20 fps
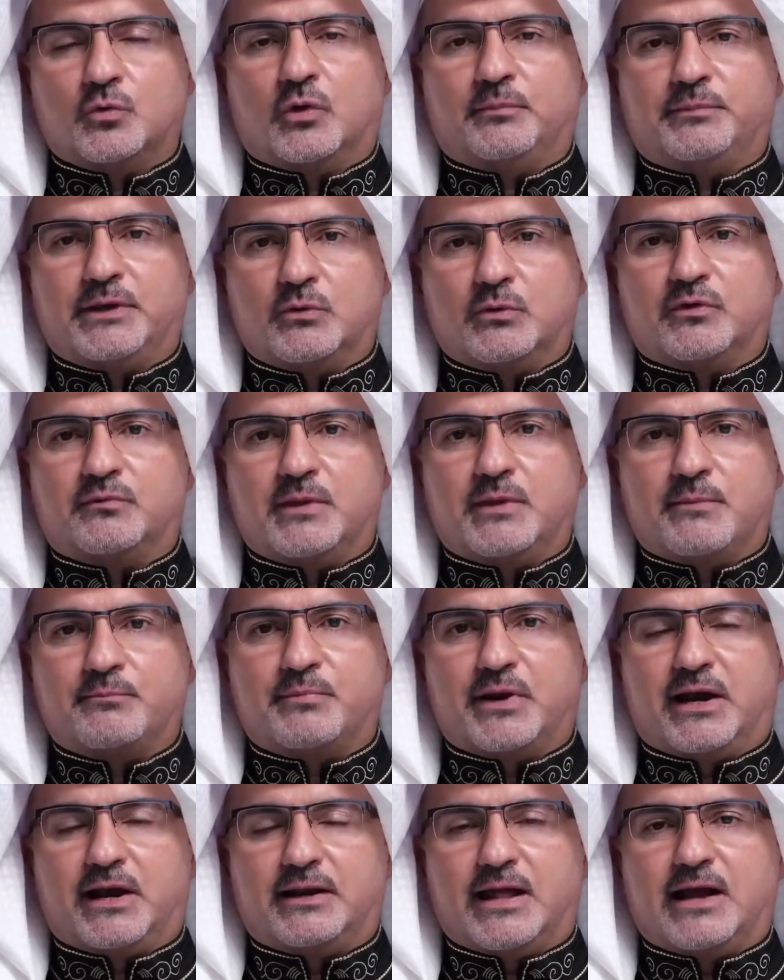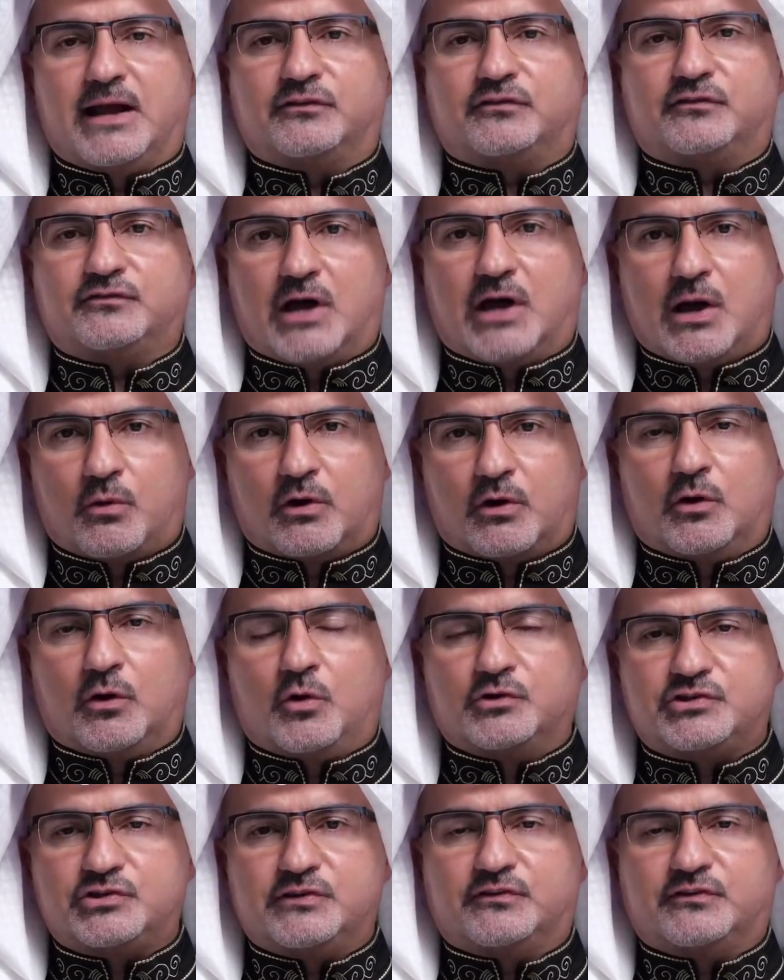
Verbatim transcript: you will be with me in paradise. Our Lord